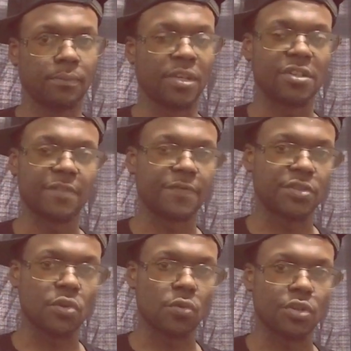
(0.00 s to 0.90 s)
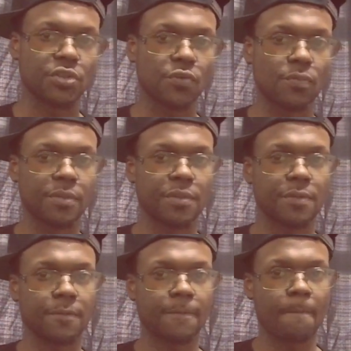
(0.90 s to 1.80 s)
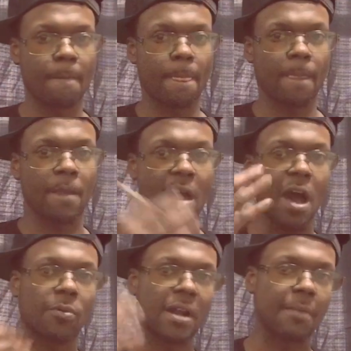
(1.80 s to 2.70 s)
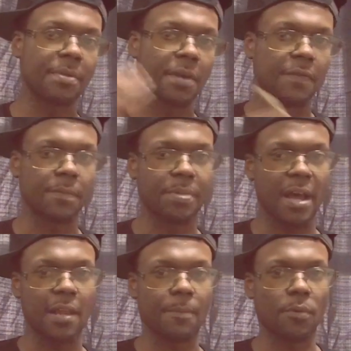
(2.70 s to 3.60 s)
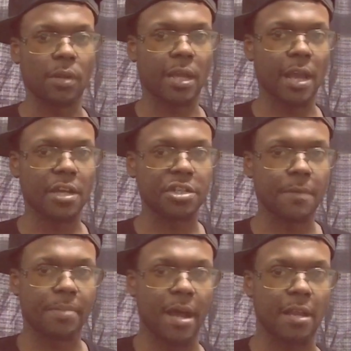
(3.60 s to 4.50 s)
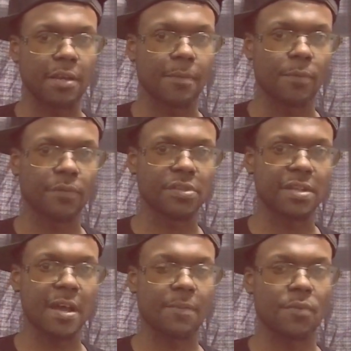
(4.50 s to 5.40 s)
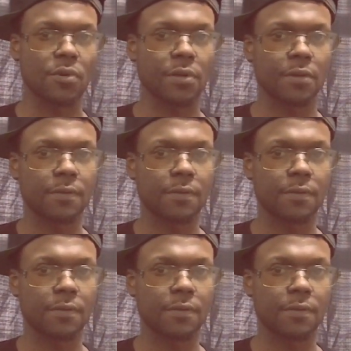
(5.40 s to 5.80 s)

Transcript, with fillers: Because if there's no consumers, how would I be able to pile up all the cash I'm piling up off the stock market?